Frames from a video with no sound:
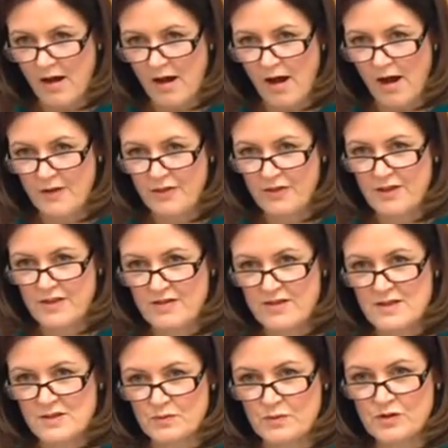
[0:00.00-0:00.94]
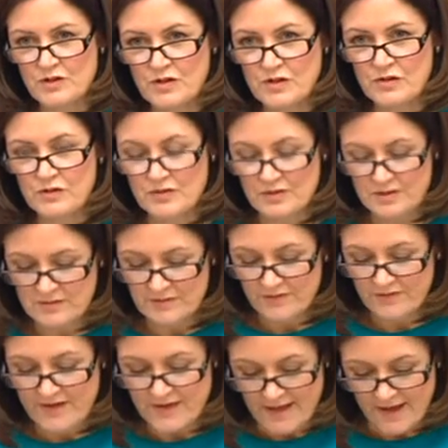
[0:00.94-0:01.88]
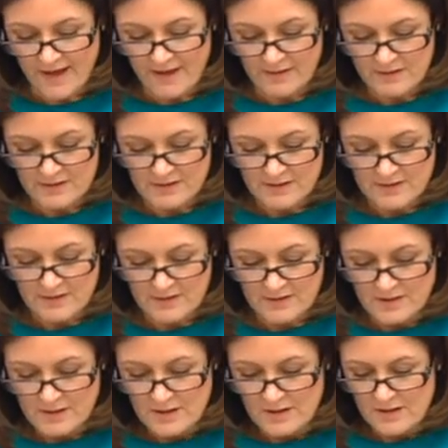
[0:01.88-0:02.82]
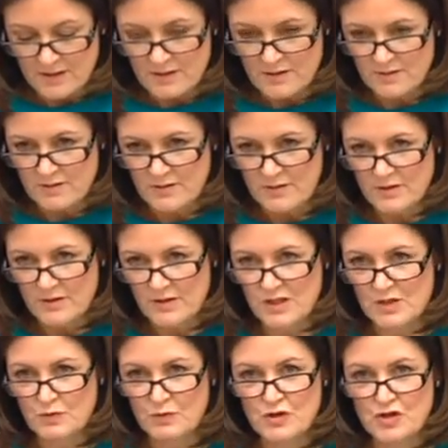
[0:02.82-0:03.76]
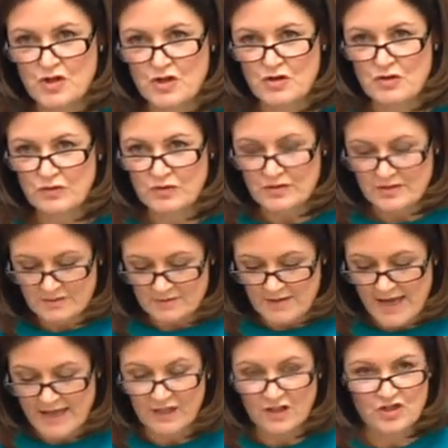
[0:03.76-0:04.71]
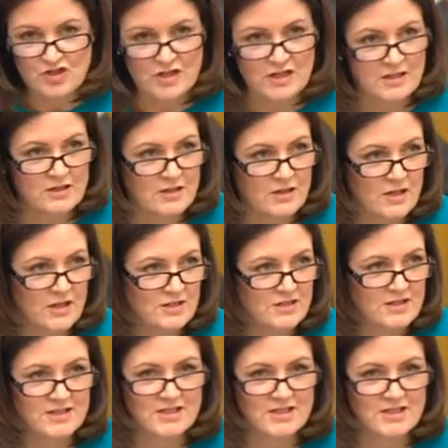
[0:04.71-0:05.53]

I think this renewed vigour, this renewed energy to